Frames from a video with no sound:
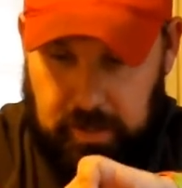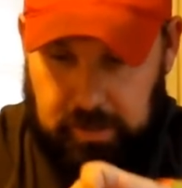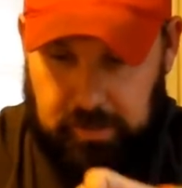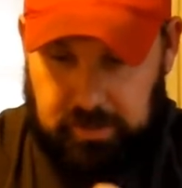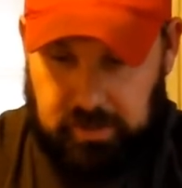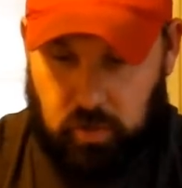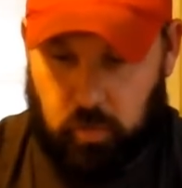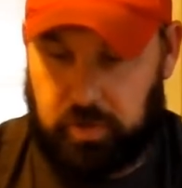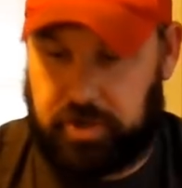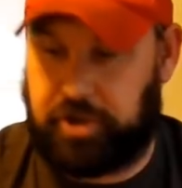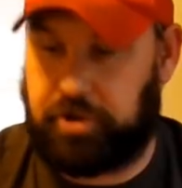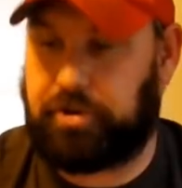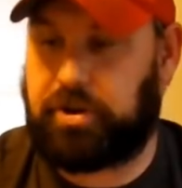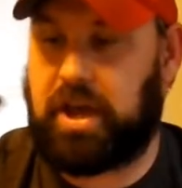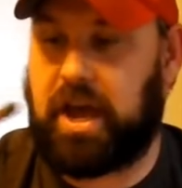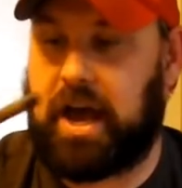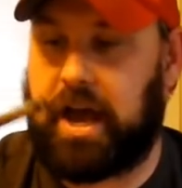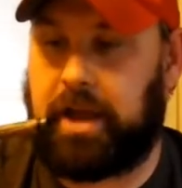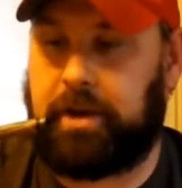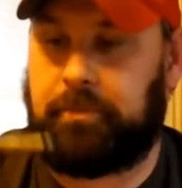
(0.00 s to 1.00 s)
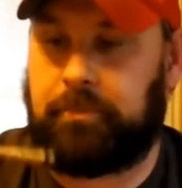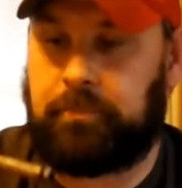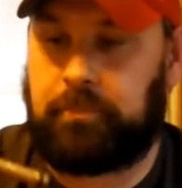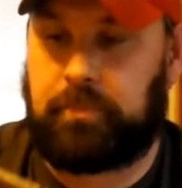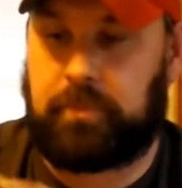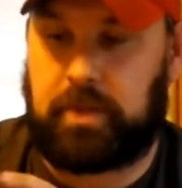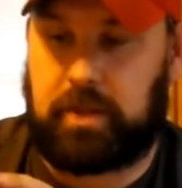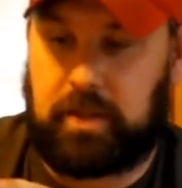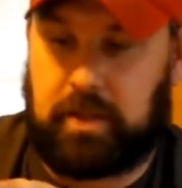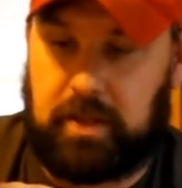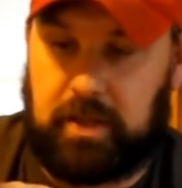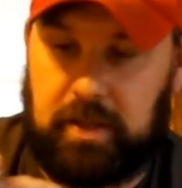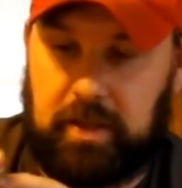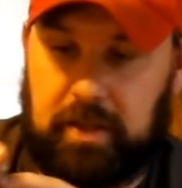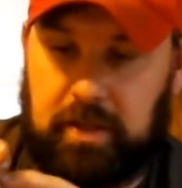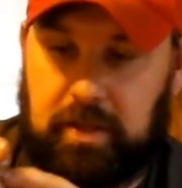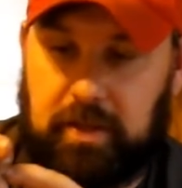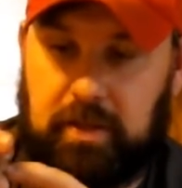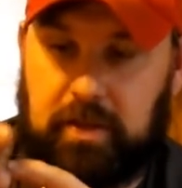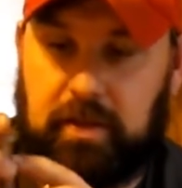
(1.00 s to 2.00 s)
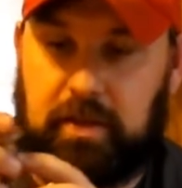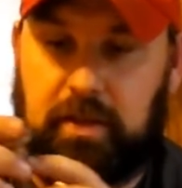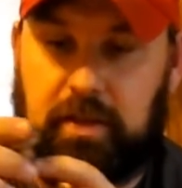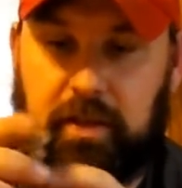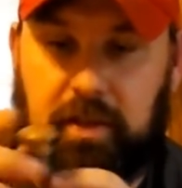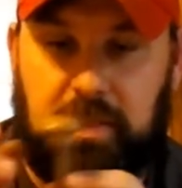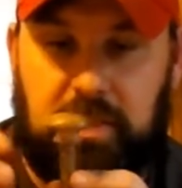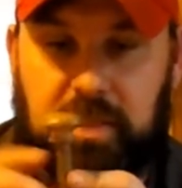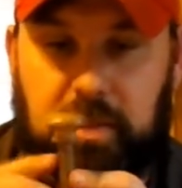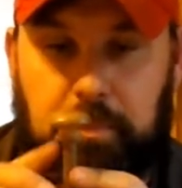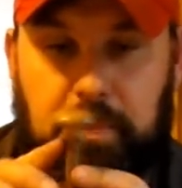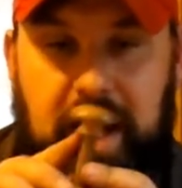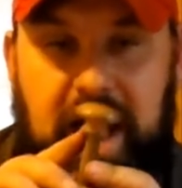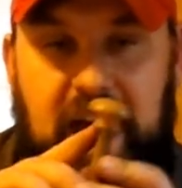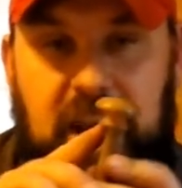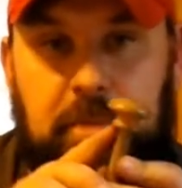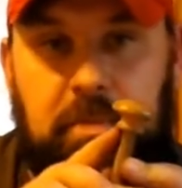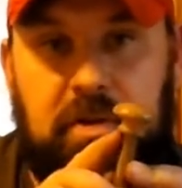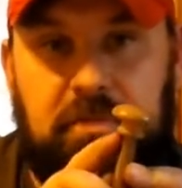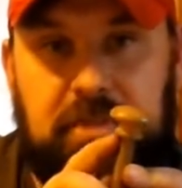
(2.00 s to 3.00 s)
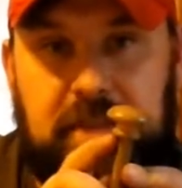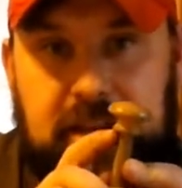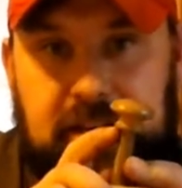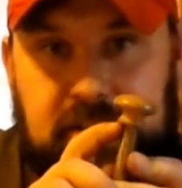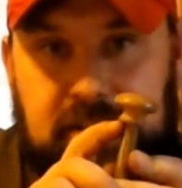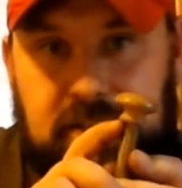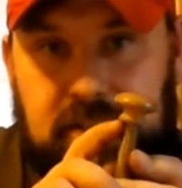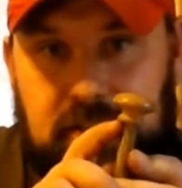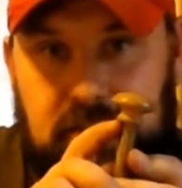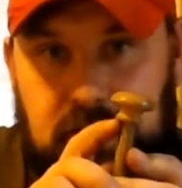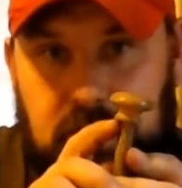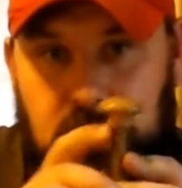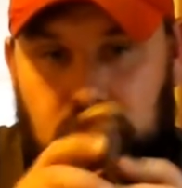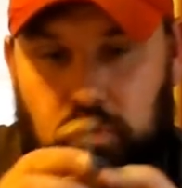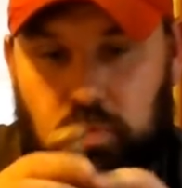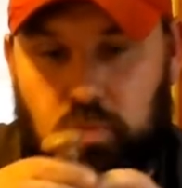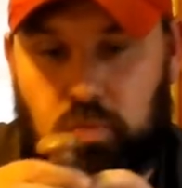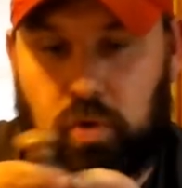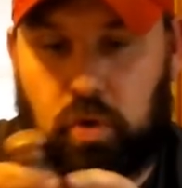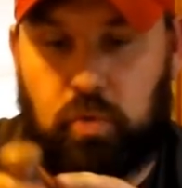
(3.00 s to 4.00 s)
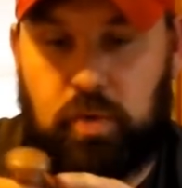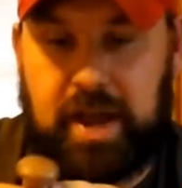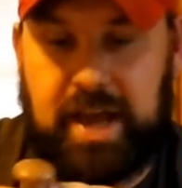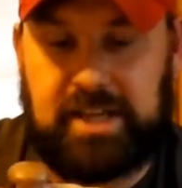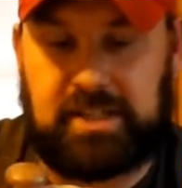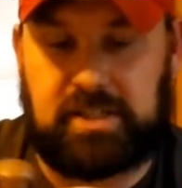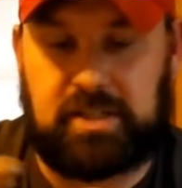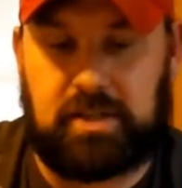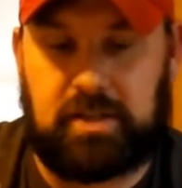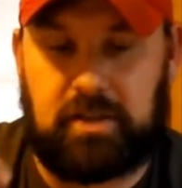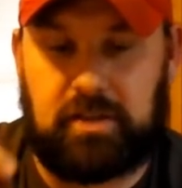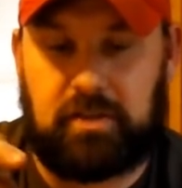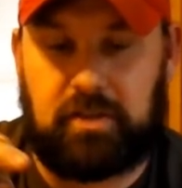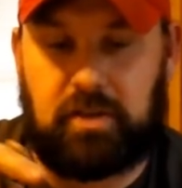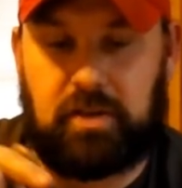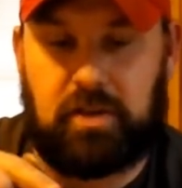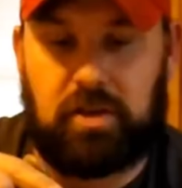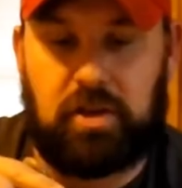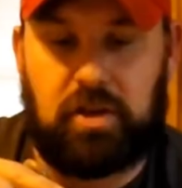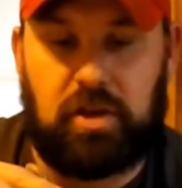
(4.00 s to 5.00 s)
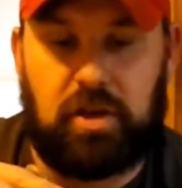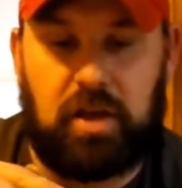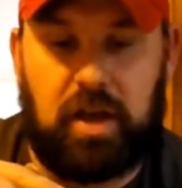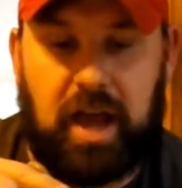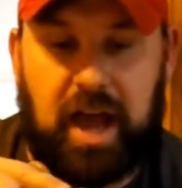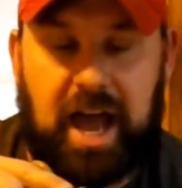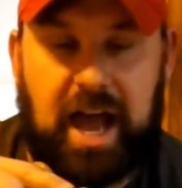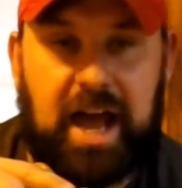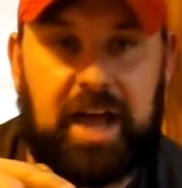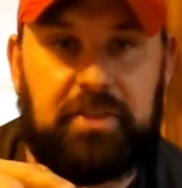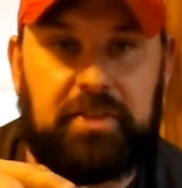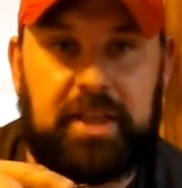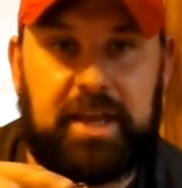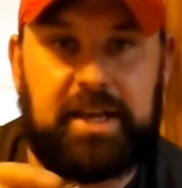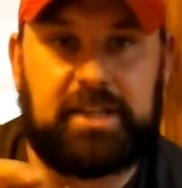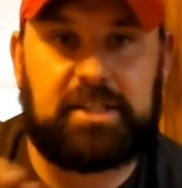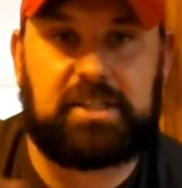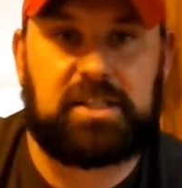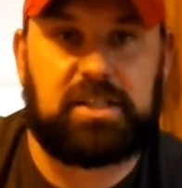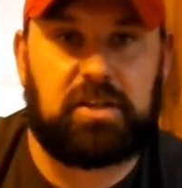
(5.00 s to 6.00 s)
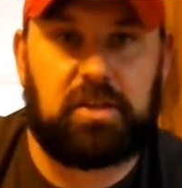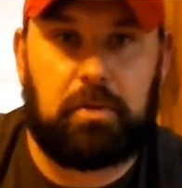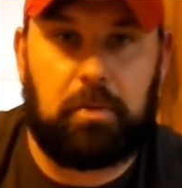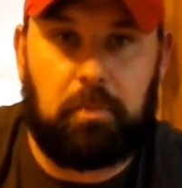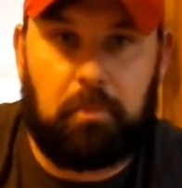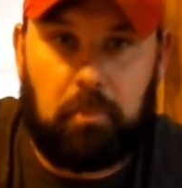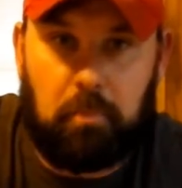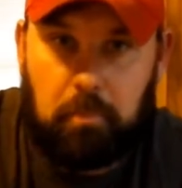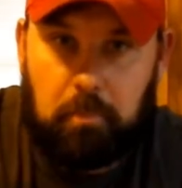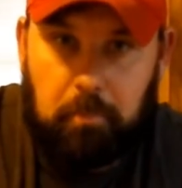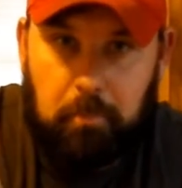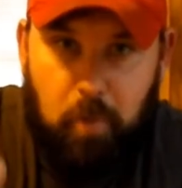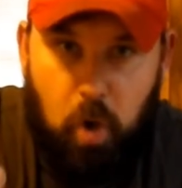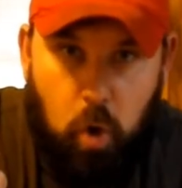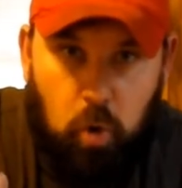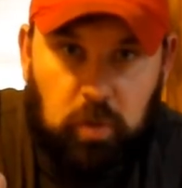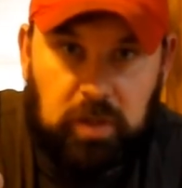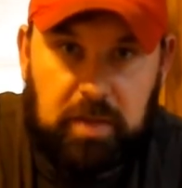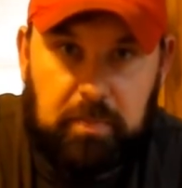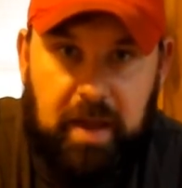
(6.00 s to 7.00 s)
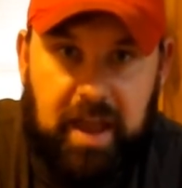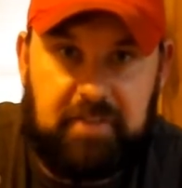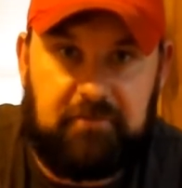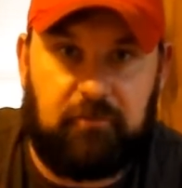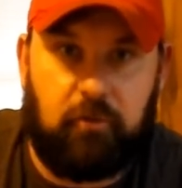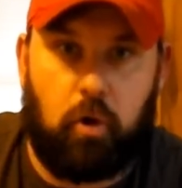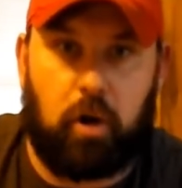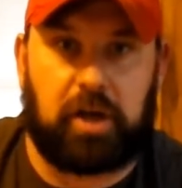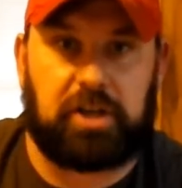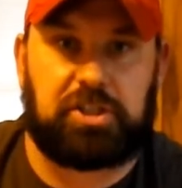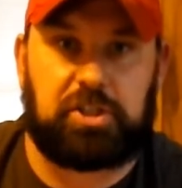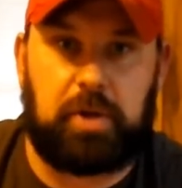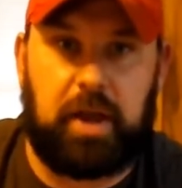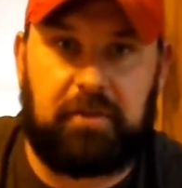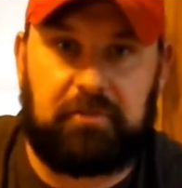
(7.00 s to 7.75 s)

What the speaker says: So when you're done, the bottom of this will rest on this only by force. You